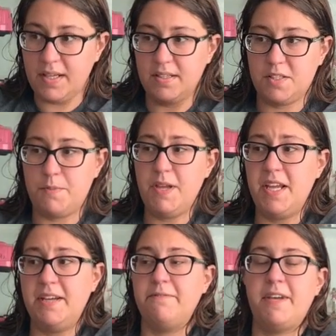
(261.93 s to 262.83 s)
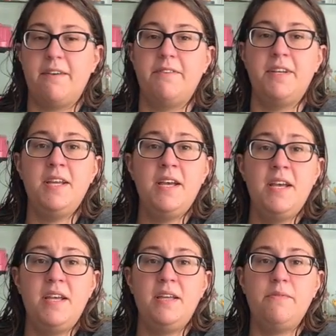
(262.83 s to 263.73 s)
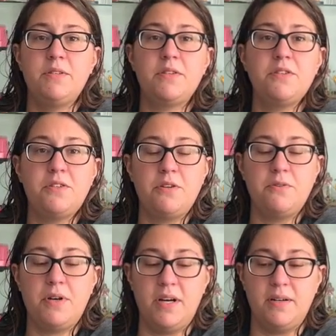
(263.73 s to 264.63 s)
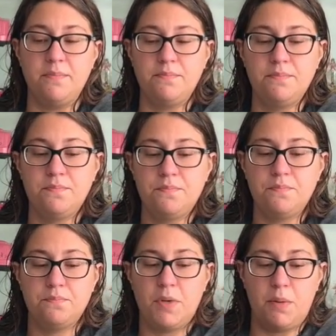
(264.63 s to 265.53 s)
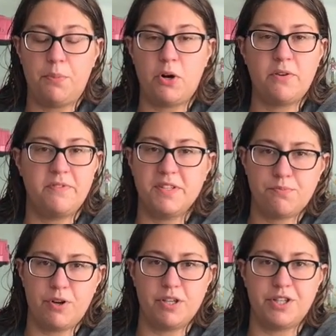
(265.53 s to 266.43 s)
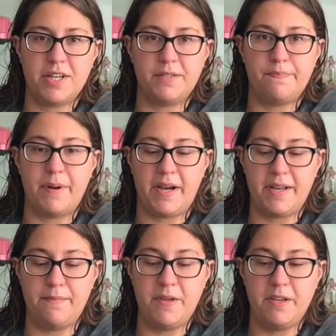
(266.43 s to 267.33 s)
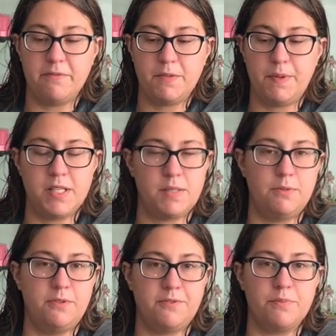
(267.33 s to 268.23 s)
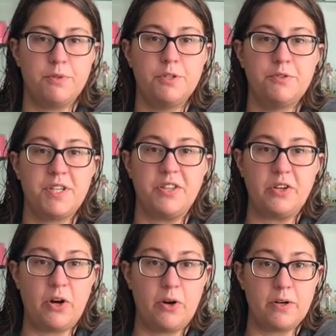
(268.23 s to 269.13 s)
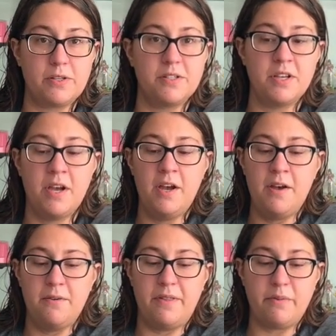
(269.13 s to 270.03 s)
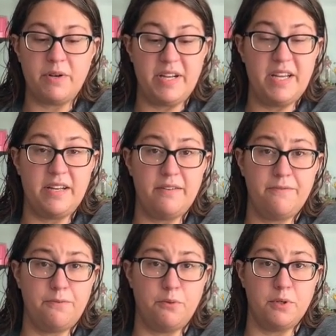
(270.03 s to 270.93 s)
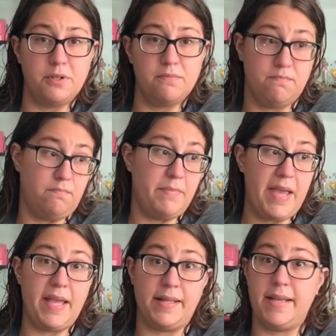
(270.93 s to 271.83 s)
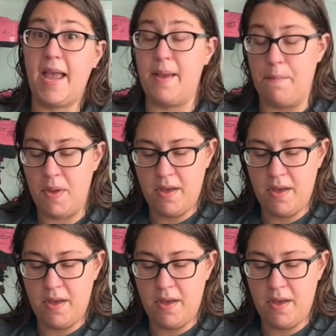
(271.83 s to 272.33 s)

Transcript: Speaking of Kevin, he was also a part of this project by being responsible for producing the cards that were needed for making the game.